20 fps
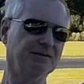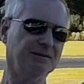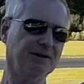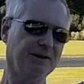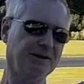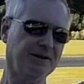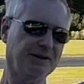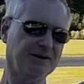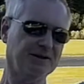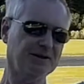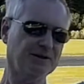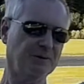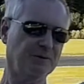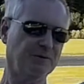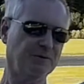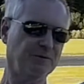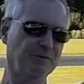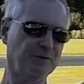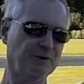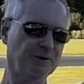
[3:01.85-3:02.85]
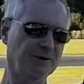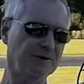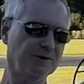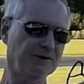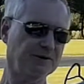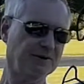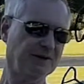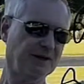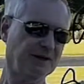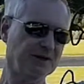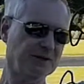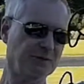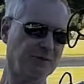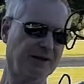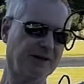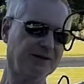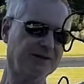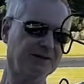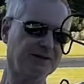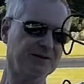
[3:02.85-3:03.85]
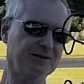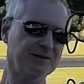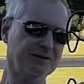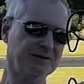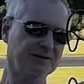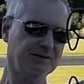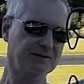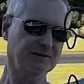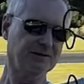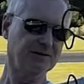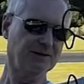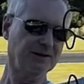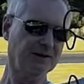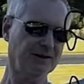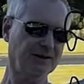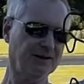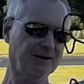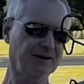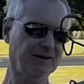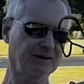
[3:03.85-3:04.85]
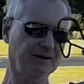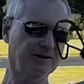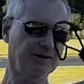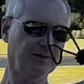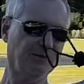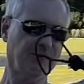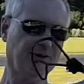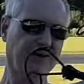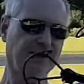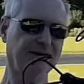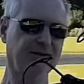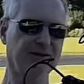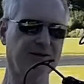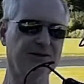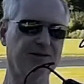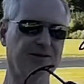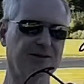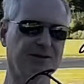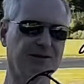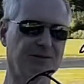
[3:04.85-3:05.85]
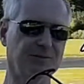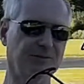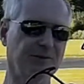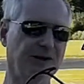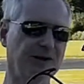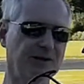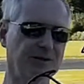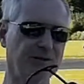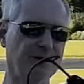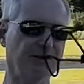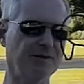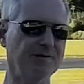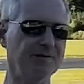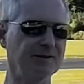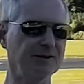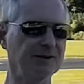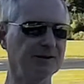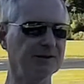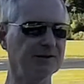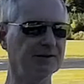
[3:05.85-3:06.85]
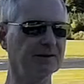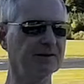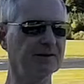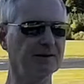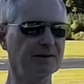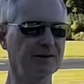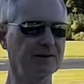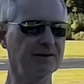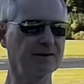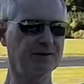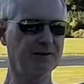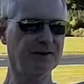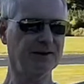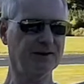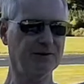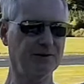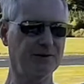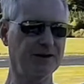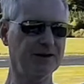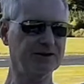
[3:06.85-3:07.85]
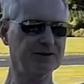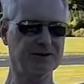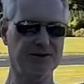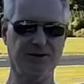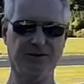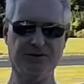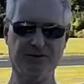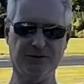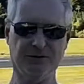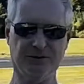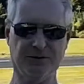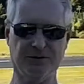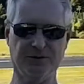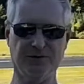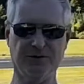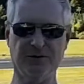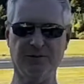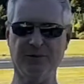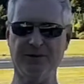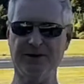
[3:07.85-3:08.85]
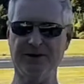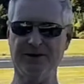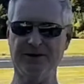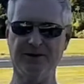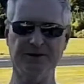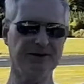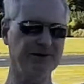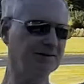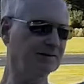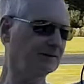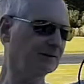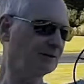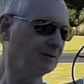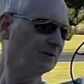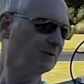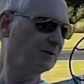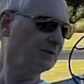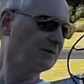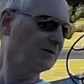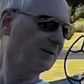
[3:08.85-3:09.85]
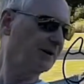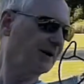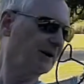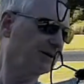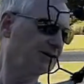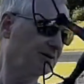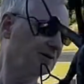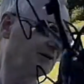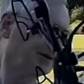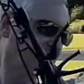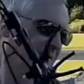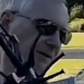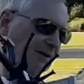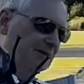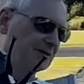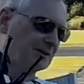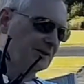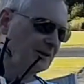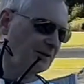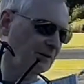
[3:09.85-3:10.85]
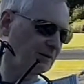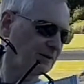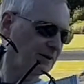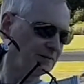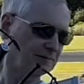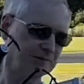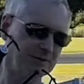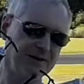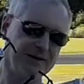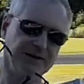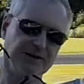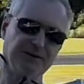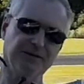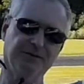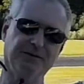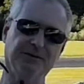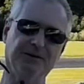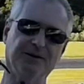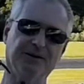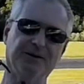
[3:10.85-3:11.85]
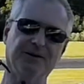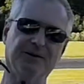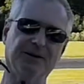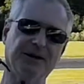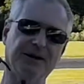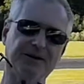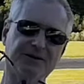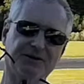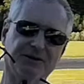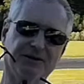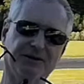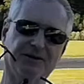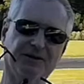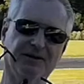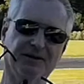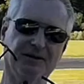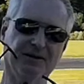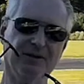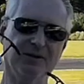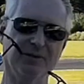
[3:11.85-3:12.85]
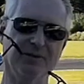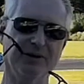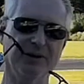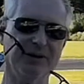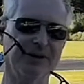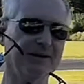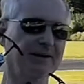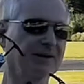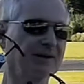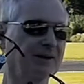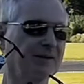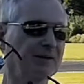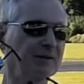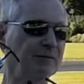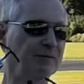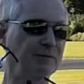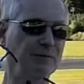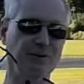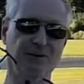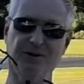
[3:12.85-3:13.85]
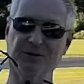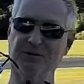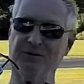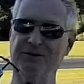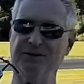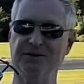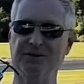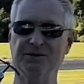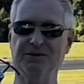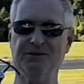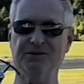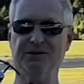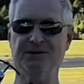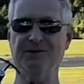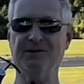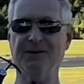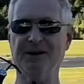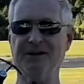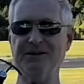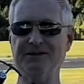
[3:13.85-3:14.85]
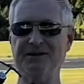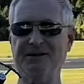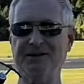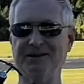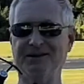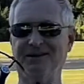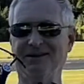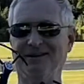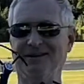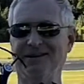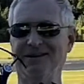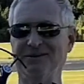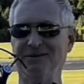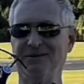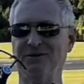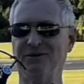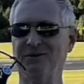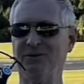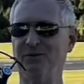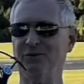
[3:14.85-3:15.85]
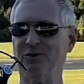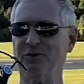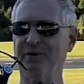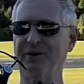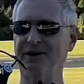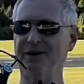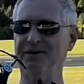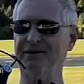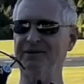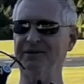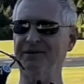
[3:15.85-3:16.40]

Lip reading: like I said before, it takes practice, and the practice, it pays off in not crashing your drone repeatedly. You will crash. They say you're not flying if you're not crashing, but if you can reduce the crashing, that's all the more better.